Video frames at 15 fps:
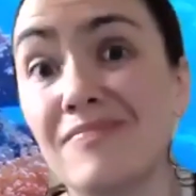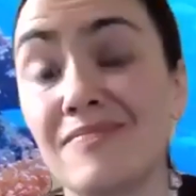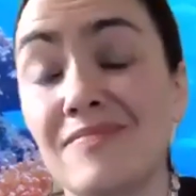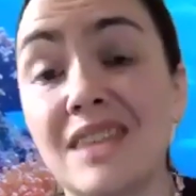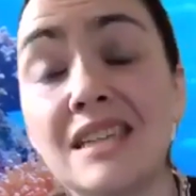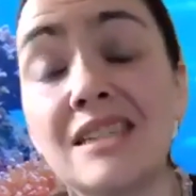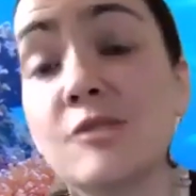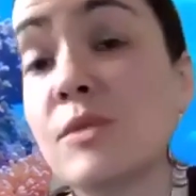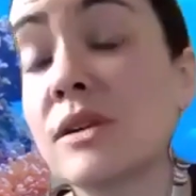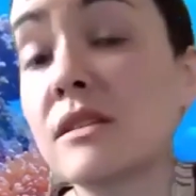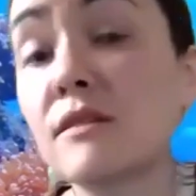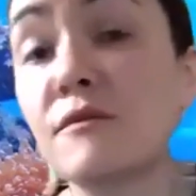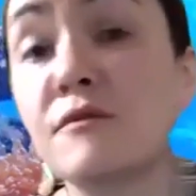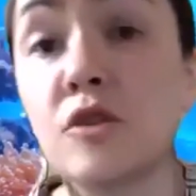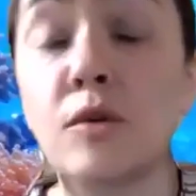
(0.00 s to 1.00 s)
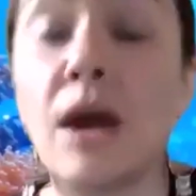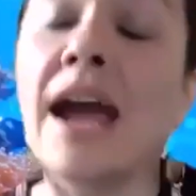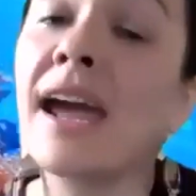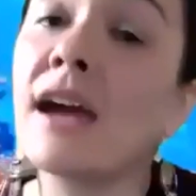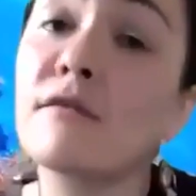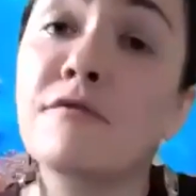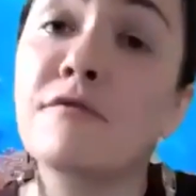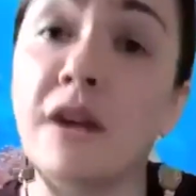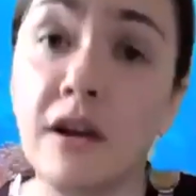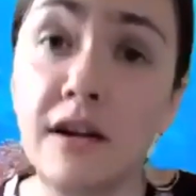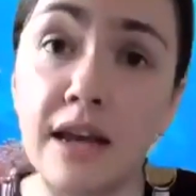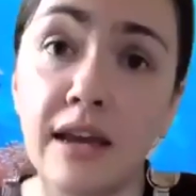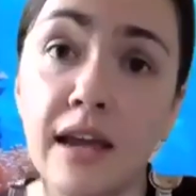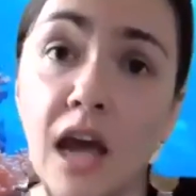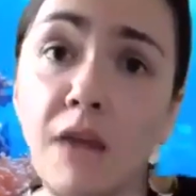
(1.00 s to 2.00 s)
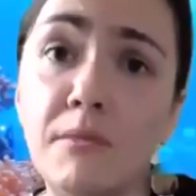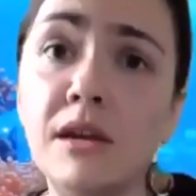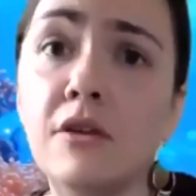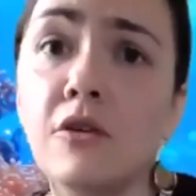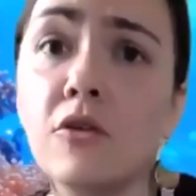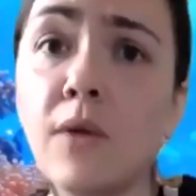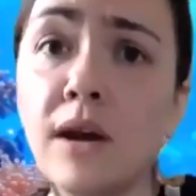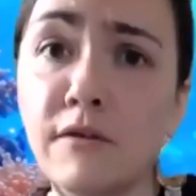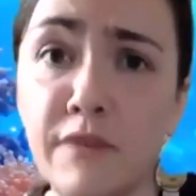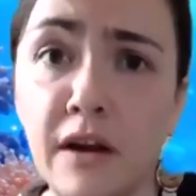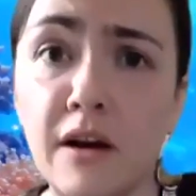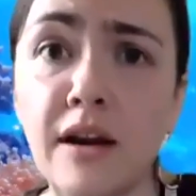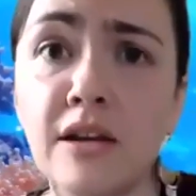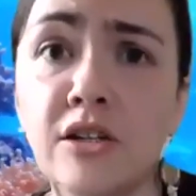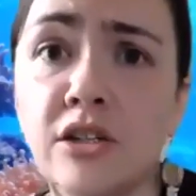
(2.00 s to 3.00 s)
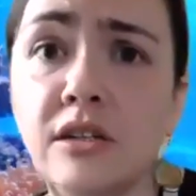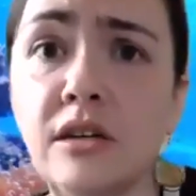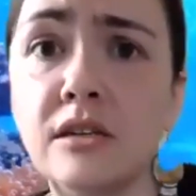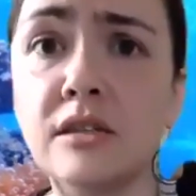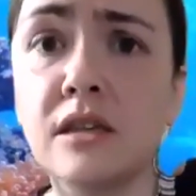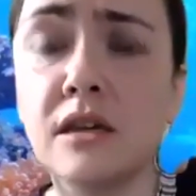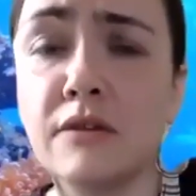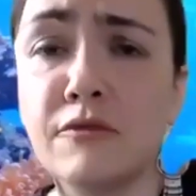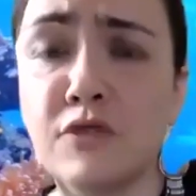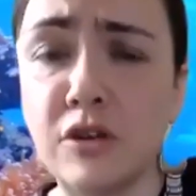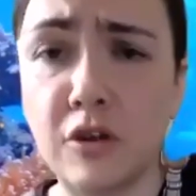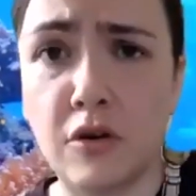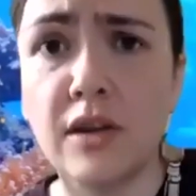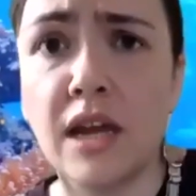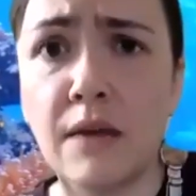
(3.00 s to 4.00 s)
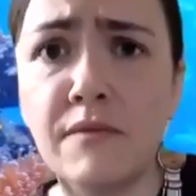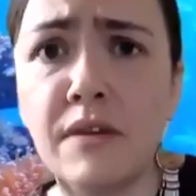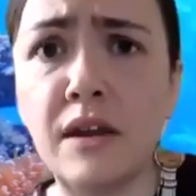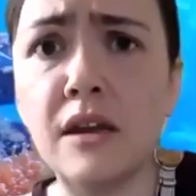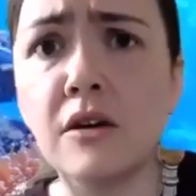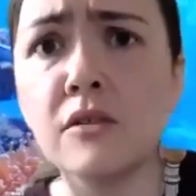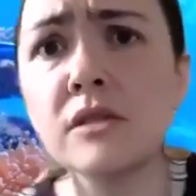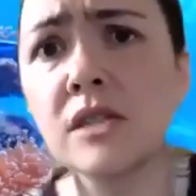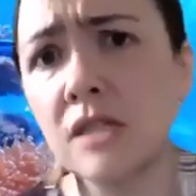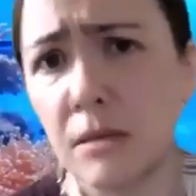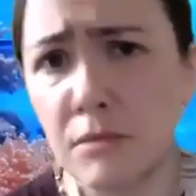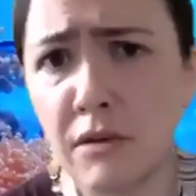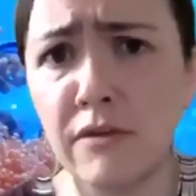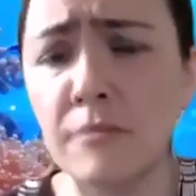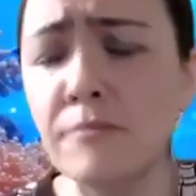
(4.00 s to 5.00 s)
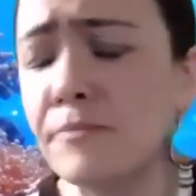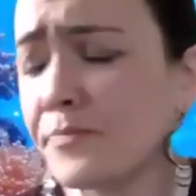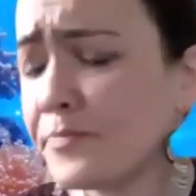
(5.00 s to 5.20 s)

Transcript: this is one of the few. I had Faraday Academy, you know, Gwen Faraday. She does the free code camp videos, some of them.